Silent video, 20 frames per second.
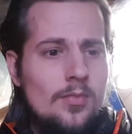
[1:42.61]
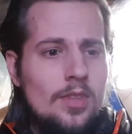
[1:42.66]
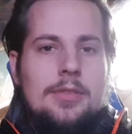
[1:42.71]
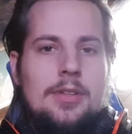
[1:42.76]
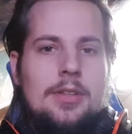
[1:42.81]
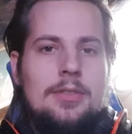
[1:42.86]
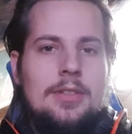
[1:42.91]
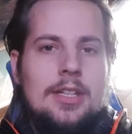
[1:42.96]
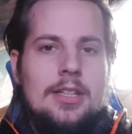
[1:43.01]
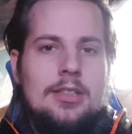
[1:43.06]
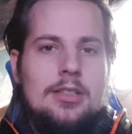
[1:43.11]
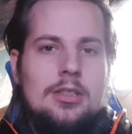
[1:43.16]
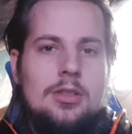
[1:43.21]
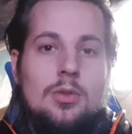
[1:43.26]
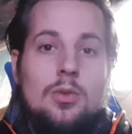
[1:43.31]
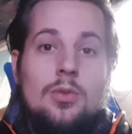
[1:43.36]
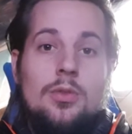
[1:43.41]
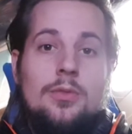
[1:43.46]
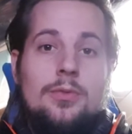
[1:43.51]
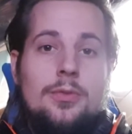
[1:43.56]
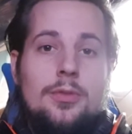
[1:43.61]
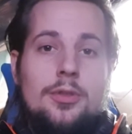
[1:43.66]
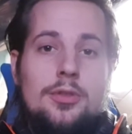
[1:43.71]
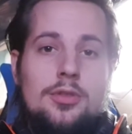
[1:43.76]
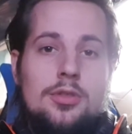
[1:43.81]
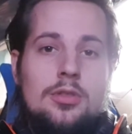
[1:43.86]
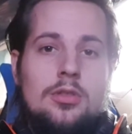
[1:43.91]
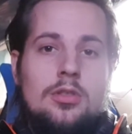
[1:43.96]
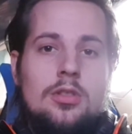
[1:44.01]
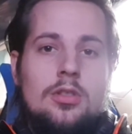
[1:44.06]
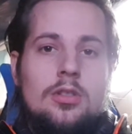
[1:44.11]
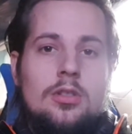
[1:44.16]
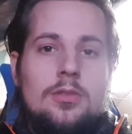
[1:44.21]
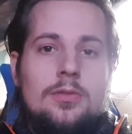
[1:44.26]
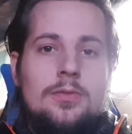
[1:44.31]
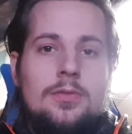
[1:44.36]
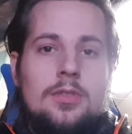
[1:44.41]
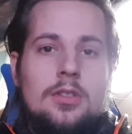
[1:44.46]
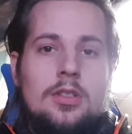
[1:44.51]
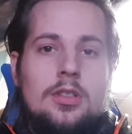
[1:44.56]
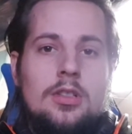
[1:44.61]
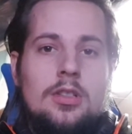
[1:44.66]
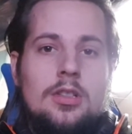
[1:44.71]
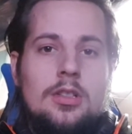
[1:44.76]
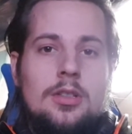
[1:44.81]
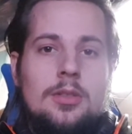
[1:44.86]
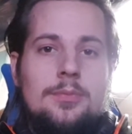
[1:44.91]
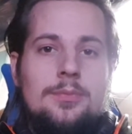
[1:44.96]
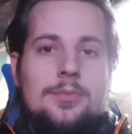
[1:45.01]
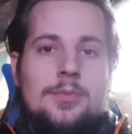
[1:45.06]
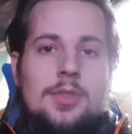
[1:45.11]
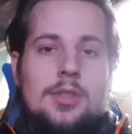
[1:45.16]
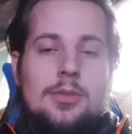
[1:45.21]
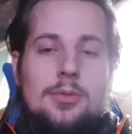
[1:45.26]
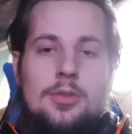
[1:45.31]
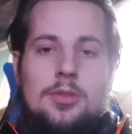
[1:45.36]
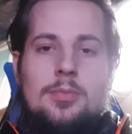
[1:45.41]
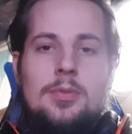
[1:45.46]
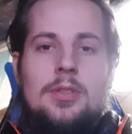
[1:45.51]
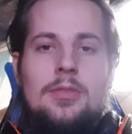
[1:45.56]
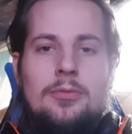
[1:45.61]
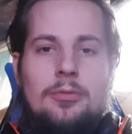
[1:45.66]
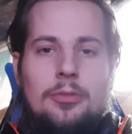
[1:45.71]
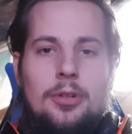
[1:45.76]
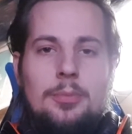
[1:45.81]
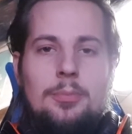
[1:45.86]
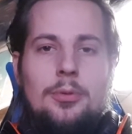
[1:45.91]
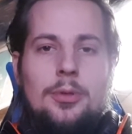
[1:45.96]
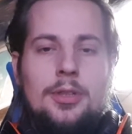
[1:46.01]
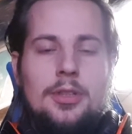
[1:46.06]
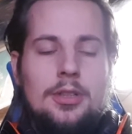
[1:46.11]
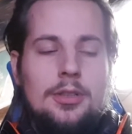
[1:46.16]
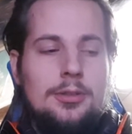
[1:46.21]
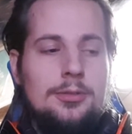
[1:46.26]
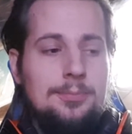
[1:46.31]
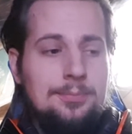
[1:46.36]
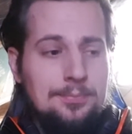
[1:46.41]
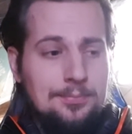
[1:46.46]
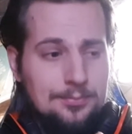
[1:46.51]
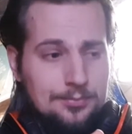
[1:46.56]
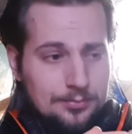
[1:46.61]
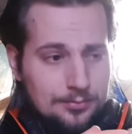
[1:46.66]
If you have like the older version of um, USB 3.0,